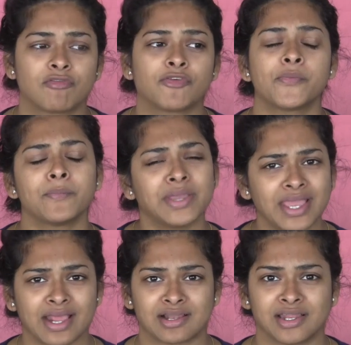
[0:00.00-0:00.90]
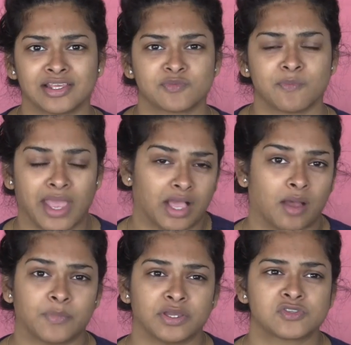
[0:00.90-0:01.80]
For me at least,
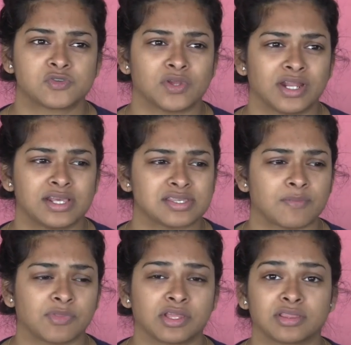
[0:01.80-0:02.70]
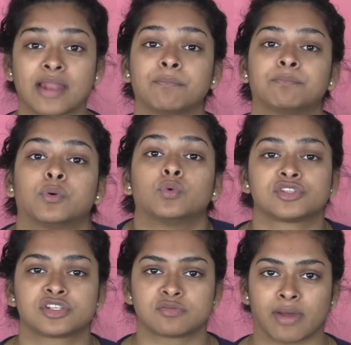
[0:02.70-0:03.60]
makeup is really something that
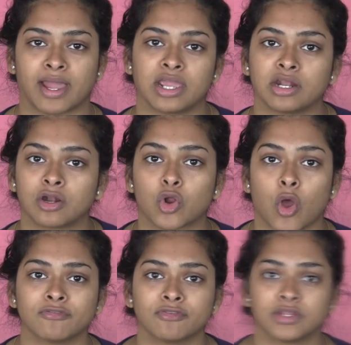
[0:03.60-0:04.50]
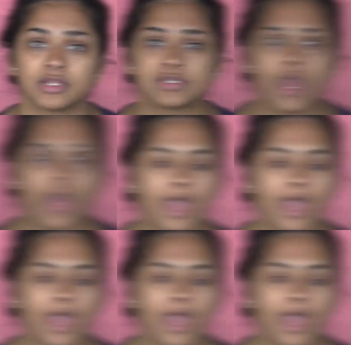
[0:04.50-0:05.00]
boosts my inner confidence.